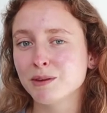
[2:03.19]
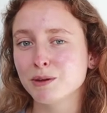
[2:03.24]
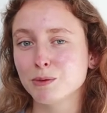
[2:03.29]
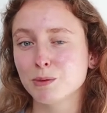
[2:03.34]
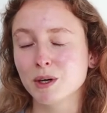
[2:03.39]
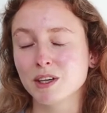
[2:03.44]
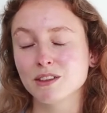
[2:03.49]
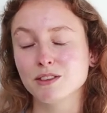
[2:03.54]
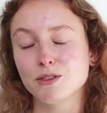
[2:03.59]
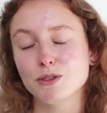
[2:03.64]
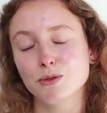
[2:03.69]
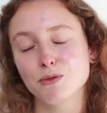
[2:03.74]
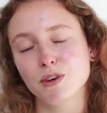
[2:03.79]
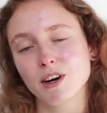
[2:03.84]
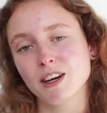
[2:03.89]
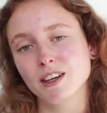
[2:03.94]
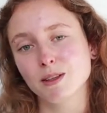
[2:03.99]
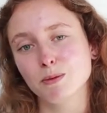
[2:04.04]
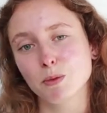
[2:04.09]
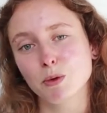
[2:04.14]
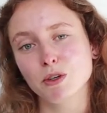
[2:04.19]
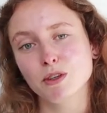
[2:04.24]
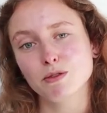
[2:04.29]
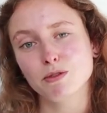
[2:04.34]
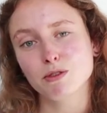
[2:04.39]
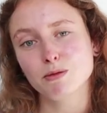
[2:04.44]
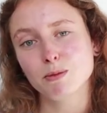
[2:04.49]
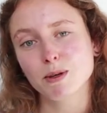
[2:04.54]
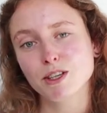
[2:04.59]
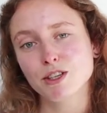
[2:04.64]
if you want to find more
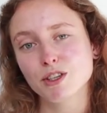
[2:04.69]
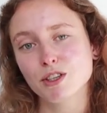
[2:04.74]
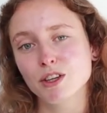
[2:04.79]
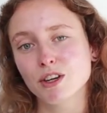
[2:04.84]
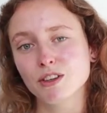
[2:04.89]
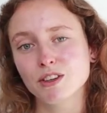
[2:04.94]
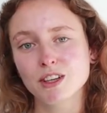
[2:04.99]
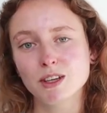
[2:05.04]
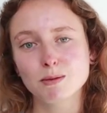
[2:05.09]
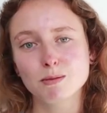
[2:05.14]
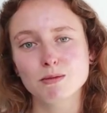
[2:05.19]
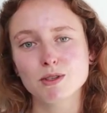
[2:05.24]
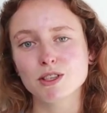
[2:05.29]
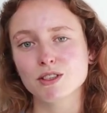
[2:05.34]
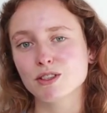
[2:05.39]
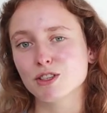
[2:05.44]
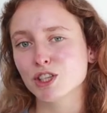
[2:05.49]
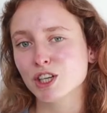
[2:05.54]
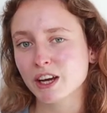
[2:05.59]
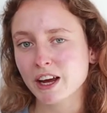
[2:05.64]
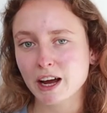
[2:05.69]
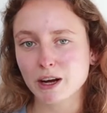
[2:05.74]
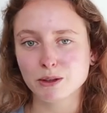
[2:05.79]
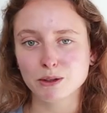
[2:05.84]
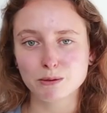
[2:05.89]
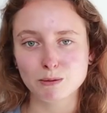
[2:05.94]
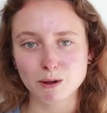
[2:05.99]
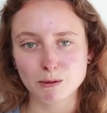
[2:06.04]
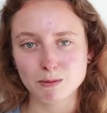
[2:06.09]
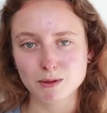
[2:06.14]
information on them, just check out
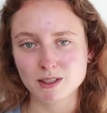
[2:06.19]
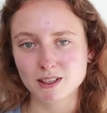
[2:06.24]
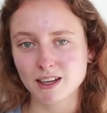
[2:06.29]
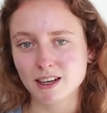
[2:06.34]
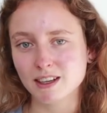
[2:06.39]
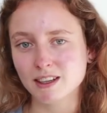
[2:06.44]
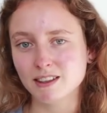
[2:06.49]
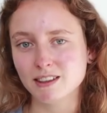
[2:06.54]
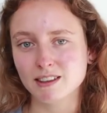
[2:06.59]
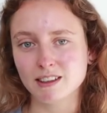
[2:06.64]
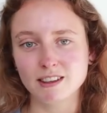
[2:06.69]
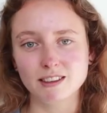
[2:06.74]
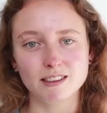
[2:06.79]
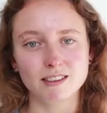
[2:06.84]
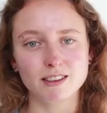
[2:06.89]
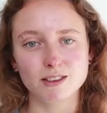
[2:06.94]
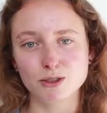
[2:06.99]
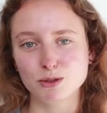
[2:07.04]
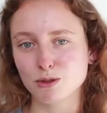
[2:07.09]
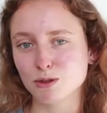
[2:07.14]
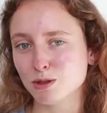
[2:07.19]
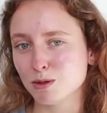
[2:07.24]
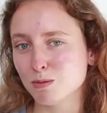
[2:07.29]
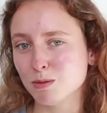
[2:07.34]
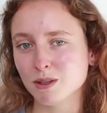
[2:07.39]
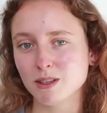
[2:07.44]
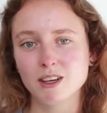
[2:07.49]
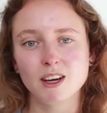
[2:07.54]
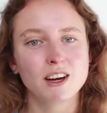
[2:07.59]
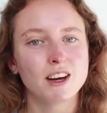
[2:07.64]
the website and there's going to
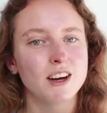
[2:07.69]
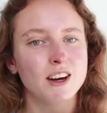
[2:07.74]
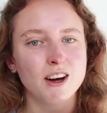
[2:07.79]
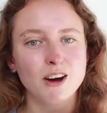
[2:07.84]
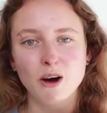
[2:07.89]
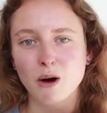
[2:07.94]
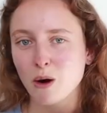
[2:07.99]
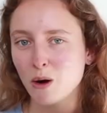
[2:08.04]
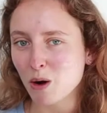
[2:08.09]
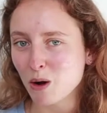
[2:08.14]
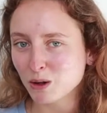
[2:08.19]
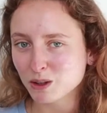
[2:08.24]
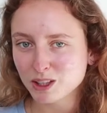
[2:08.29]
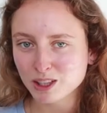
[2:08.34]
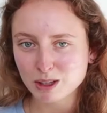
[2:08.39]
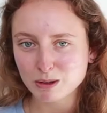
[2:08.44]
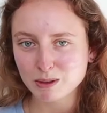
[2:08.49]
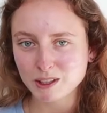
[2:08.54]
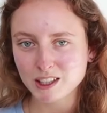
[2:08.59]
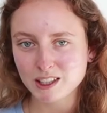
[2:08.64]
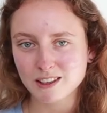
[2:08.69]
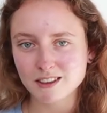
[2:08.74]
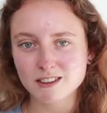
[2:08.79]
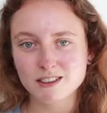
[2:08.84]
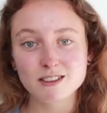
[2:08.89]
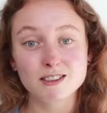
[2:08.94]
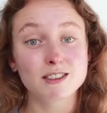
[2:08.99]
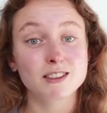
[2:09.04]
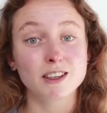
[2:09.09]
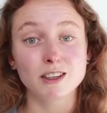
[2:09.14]
be all the
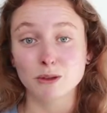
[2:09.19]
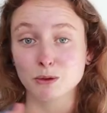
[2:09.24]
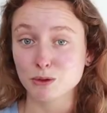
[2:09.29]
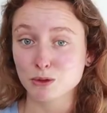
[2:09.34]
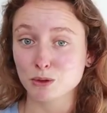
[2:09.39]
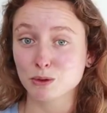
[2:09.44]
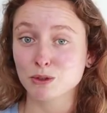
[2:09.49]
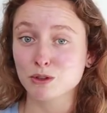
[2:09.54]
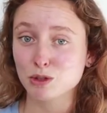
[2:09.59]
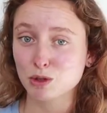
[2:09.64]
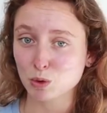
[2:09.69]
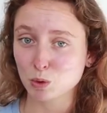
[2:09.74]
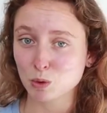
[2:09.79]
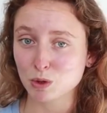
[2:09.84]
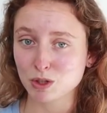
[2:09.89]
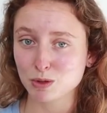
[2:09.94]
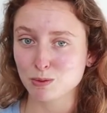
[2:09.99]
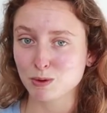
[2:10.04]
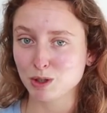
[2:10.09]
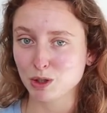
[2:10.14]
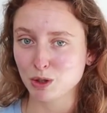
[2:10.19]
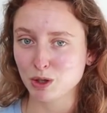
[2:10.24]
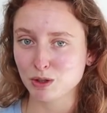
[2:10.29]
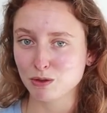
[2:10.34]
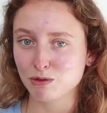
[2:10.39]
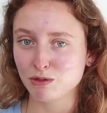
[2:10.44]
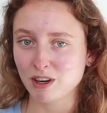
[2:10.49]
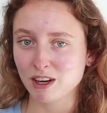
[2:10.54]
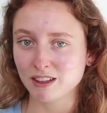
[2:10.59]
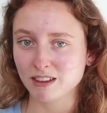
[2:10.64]
ingredients and also the stores where you
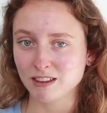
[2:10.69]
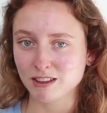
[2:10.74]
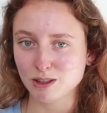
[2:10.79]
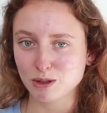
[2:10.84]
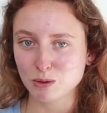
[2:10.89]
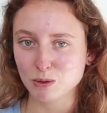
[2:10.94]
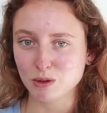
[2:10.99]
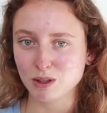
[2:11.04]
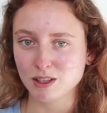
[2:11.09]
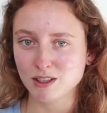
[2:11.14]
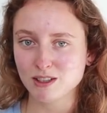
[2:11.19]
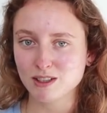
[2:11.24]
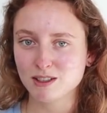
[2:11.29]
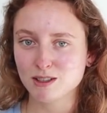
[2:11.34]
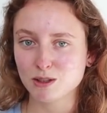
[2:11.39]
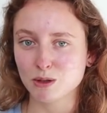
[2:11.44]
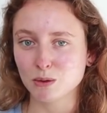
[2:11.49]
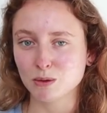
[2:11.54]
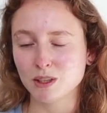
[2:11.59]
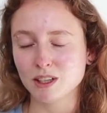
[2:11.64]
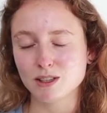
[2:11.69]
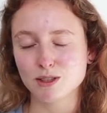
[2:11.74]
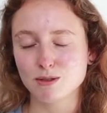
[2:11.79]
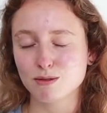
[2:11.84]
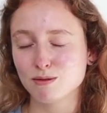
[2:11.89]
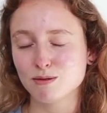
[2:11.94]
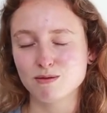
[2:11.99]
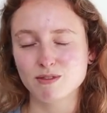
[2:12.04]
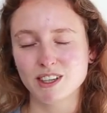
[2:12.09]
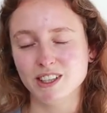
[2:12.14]
can find these cookies. So
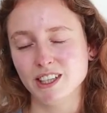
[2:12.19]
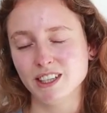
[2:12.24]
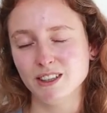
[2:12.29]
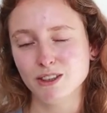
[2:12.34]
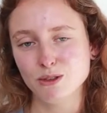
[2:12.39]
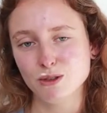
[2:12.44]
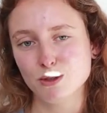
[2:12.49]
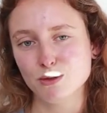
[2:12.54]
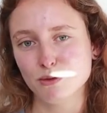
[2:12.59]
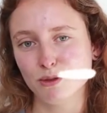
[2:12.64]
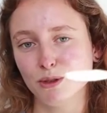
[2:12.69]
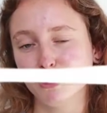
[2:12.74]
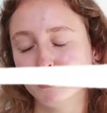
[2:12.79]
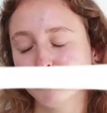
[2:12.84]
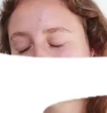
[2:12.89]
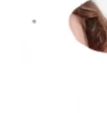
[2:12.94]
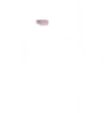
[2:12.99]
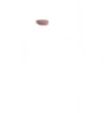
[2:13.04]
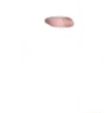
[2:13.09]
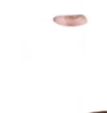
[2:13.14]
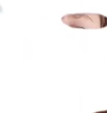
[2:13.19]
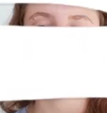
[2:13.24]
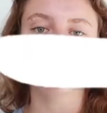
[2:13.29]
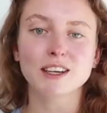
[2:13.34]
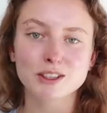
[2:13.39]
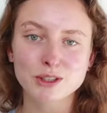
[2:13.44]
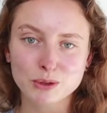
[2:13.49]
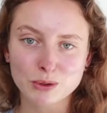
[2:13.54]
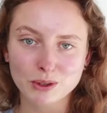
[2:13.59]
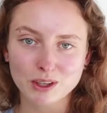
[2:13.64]
that's very useful. Now the
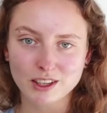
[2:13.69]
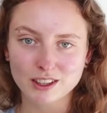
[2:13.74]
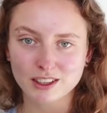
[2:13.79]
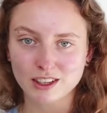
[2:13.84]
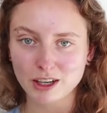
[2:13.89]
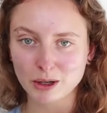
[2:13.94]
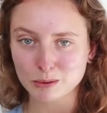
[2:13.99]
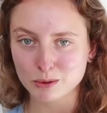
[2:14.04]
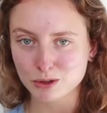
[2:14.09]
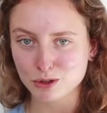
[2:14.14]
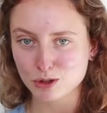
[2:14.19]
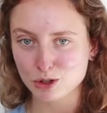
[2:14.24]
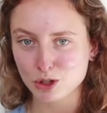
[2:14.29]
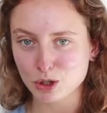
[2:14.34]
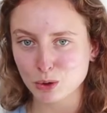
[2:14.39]
next cookie that I want to